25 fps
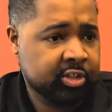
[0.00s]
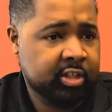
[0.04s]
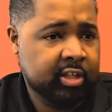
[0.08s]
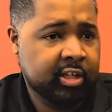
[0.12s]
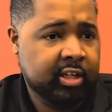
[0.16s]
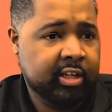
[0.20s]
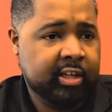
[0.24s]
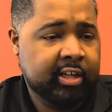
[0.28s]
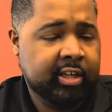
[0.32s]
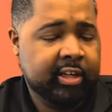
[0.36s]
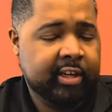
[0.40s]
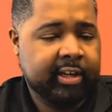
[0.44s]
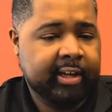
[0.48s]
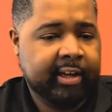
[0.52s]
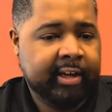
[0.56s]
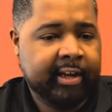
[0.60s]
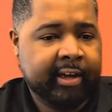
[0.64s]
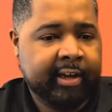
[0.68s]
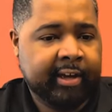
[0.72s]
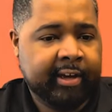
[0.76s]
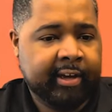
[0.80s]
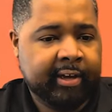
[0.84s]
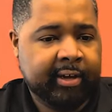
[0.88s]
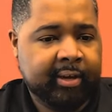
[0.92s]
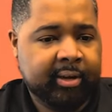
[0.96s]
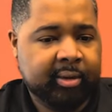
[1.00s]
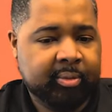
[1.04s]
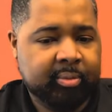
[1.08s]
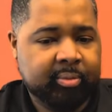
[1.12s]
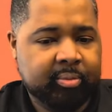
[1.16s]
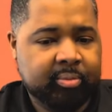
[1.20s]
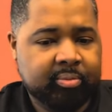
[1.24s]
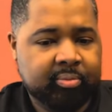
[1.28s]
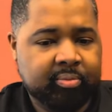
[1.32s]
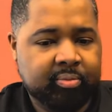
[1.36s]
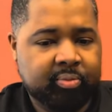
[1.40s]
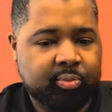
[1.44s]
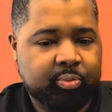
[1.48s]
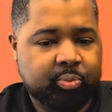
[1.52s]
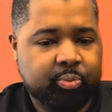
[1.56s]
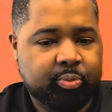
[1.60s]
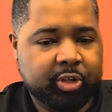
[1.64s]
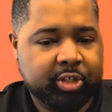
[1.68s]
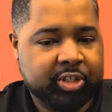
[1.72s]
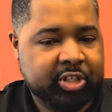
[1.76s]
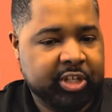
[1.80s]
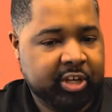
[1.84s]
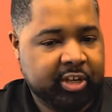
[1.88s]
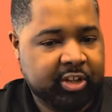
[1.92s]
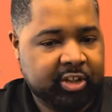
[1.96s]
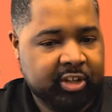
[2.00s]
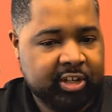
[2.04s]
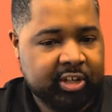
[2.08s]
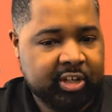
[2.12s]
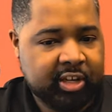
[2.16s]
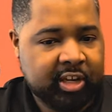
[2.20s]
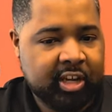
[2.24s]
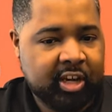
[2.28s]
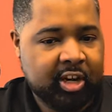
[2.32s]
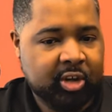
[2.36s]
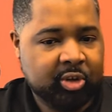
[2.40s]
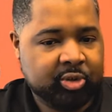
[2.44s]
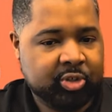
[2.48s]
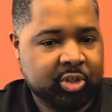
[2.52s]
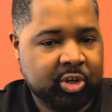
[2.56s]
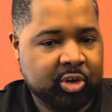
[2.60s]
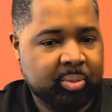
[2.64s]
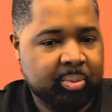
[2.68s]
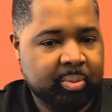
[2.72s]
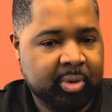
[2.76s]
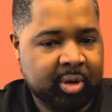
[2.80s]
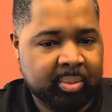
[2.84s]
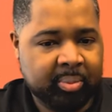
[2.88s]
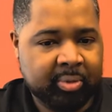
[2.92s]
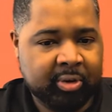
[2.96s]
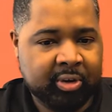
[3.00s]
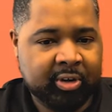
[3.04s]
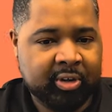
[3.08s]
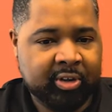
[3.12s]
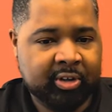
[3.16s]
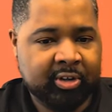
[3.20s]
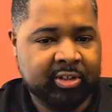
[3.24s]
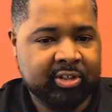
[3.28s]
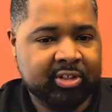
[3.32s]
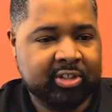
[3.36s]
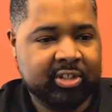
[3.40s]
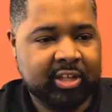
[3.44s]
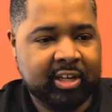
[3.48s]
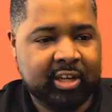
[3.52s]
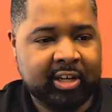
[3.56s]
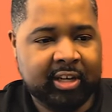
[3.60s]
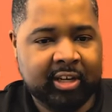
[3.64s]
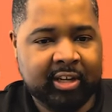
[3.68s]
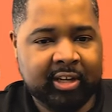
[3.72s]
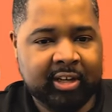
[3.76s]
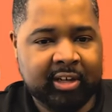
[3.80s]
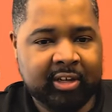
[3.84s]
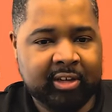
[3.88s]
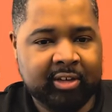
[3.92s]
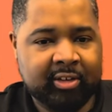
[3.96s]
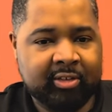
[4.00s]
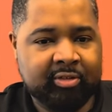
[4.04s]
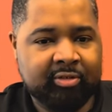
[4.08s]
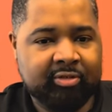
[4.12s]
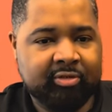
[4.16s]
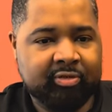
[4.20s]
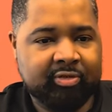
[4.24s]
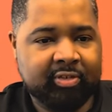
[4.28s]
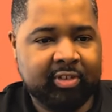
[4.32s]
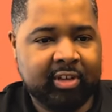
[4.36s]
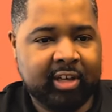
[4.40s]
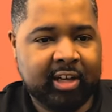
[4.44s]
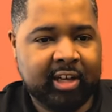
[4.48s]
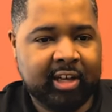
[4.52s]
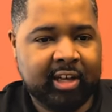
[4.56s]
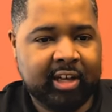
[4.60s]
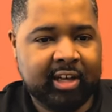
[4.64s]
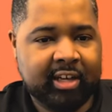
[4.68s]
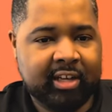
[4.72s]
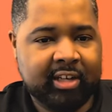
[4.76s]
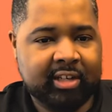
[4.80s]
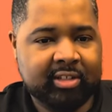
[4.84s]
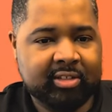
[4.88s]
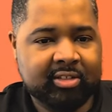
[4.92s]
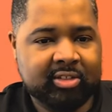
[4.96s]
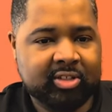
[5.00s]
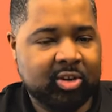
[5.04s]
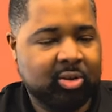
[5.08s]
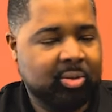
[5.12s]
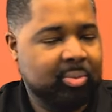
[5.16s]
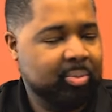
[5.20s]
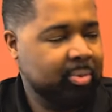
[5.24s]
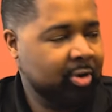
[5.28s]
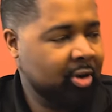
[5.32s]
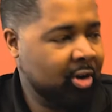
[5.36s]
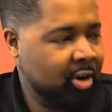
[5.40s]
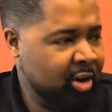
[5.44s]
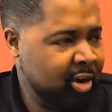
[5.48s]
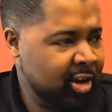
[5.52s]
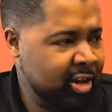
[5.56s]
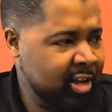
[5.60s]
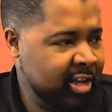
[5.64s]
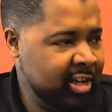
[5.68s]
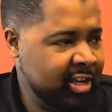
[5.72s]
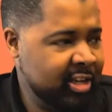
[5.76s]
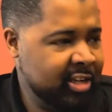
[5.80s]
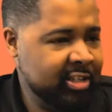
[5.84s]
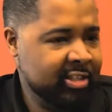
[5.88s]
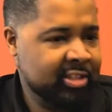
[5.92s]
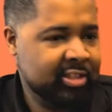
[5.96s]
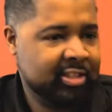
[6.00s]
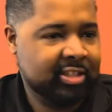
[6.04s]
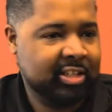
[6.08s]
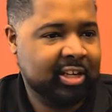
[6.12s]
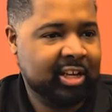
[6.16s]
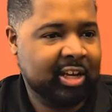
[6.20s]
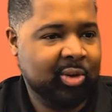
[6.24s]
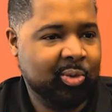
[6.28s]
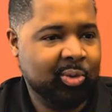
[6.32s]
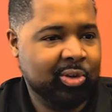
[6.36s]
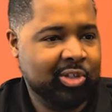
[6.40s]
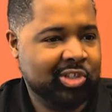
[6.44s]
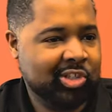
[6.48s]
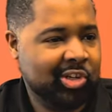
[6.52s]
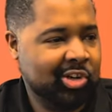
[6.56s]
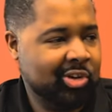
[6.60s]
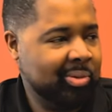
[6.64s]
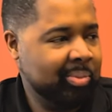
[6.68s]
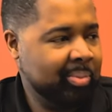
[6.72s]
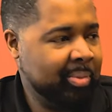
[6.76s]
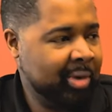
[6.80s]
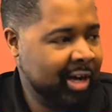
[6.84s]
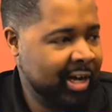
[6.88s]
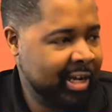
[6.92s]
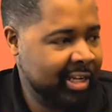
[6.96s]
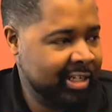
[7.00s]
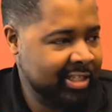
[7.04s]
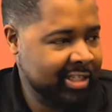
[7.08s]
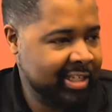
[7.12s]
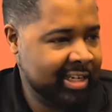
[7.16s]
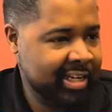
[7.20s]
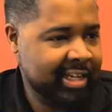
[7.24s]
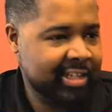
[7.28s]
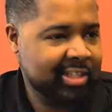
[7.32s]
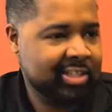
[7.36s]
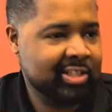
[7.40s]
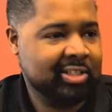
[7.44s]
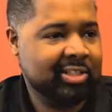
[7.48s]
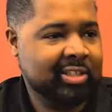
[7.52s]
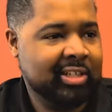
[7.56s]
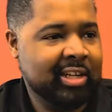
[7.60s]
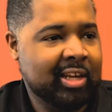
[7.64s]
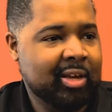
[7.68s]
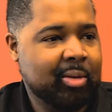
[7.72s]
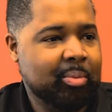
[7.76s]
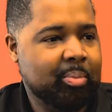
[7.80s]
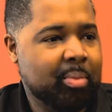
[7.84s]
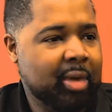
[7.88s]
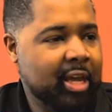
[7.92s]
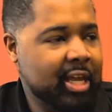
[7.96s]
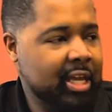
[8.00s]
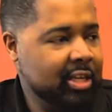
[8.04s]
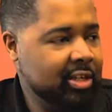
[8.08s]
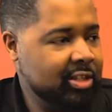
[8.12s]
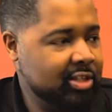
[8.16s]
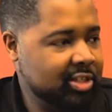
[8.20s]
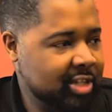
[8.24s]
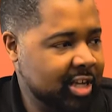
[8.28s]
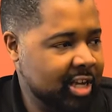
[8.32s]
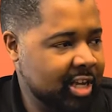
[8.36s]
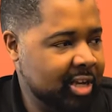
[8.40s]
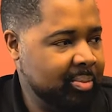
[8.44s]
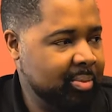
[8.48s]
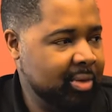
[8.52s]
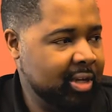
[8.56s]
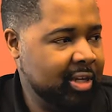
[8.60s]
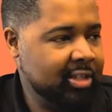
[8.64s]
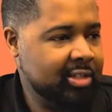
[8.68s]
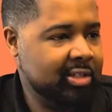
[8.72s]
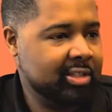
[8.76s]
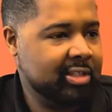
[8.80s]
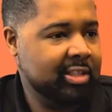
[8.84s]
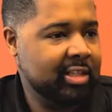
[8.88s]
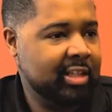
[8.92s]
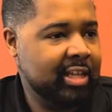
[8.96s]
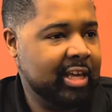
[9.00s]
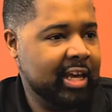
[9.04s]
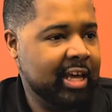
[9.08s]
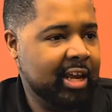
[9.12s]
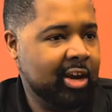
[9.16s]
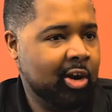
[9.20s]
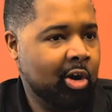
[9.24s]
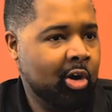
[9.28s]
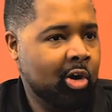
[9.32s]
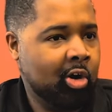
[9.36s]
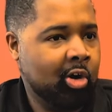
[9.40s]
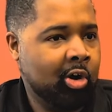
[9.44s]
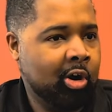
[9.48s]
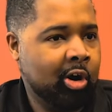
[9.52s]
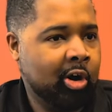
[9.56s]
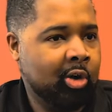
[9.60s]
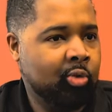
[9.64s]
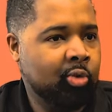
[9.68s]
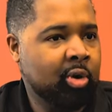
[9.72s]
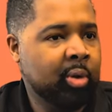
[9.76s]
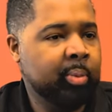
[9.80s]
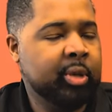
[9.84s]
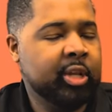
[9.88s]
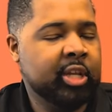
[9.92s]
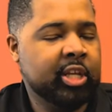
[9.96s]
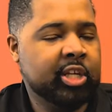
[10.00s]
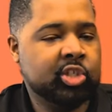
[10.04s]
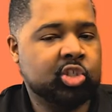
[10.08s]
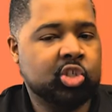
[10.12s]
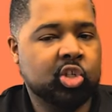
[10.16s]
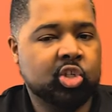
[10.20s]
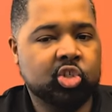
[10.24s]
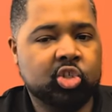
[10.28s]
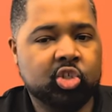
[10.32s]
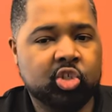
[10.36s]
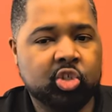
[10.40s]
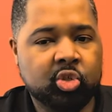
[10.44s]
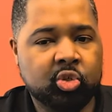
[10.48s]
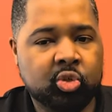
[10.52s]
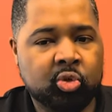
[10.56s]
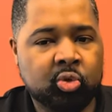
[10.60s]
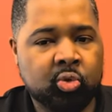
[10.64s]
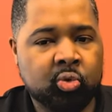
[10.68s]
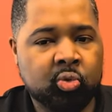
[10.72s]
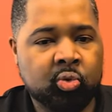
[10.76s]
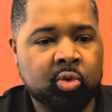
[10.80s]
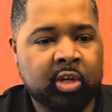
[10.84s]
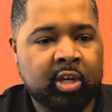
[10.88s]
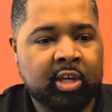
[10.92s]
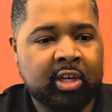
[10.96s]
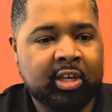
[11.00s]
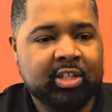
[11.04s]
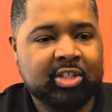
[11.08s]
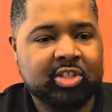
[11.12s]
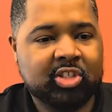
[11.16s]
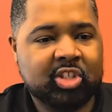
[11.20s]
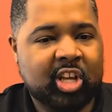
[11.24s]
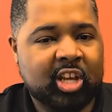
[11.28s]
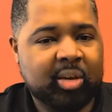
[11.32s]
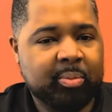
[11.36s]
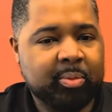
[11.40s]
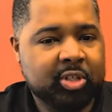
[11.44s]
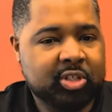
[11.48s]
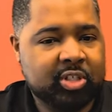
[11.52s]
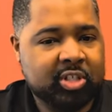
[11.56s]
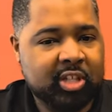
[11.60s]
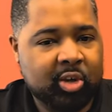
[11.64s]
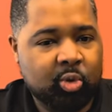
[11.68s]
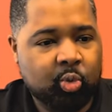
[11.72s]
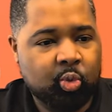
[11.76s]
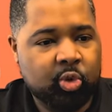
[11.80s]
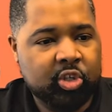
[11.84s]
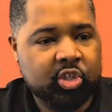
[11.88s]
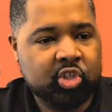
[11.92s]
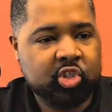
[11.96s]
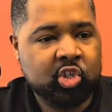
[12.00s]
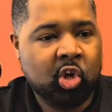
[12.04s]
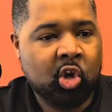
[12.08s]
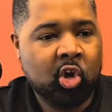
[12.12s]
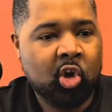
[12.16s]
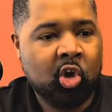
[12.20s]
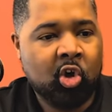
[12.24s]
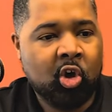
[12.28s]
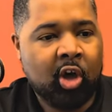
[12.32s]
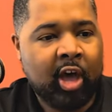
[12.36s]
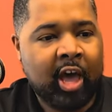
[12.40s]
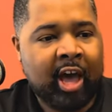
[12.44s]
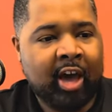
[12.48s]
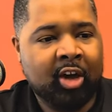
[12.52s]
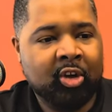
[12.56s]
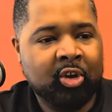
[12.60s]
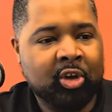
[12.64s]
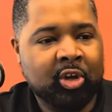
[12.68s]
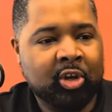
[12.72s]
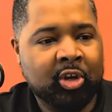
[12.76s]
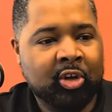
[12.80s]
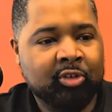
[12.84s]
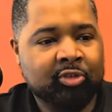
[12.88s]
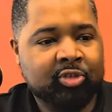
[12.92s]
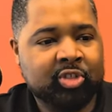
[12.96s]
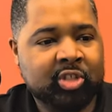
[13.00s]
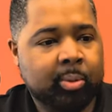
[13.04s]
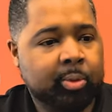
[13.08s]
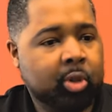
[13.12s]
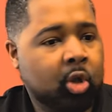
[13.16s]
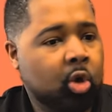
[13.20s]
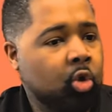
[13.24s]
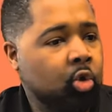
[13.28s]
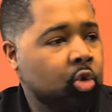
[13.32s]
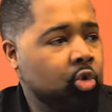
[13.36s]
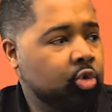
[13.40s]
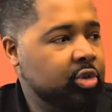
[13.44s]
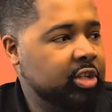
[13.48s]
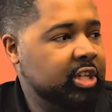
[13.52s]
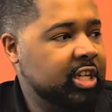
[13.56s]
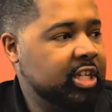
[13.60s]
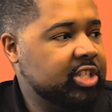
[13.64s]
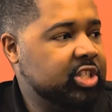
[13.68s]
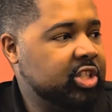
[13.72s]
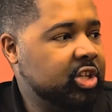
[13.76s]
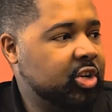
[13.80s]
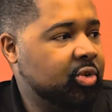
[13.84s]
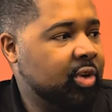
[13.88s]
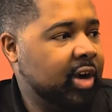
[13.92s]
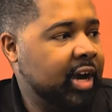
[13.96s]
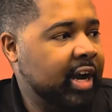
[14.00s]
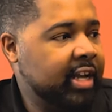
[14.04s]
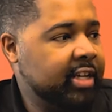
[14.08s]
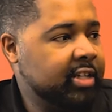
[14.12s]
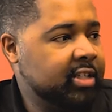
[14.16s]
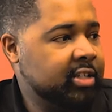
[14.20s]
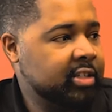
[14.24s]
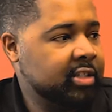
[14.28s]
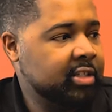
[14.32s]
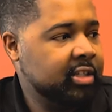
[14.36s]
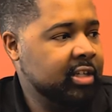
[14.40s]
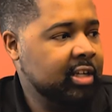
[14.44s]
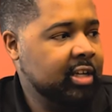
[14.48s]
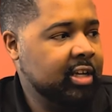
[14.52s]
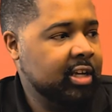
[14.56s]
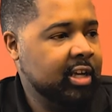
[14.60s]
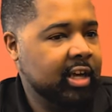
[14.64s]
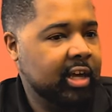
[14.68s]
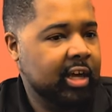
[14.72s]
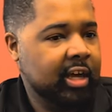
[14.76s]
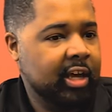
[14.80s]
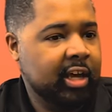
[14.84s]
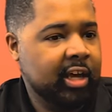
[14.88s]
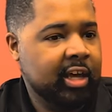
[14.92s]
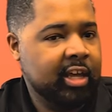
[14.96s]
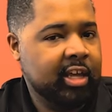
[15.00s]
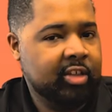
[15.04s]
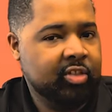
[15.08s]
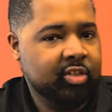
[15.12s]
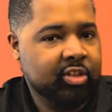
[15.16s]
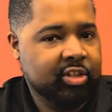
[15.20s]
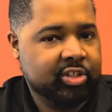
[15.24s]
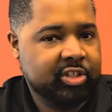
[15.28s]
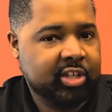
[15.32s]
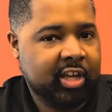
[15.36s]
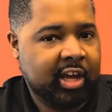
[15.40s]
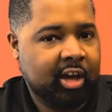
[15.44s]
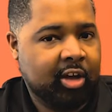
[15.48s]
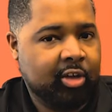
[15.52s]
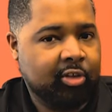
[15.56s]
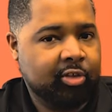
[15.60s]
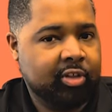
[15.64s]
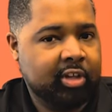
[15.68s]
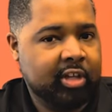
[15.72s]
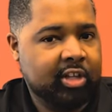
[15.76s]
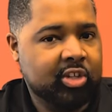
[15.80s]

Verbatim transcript: Mm-hmm. Um, particularly, you know, certain members of uh, certain parties uh, with certain mindsets making statements that are reminiscent to statements that we saw out of some of the old Dixiecrats uh, in the South.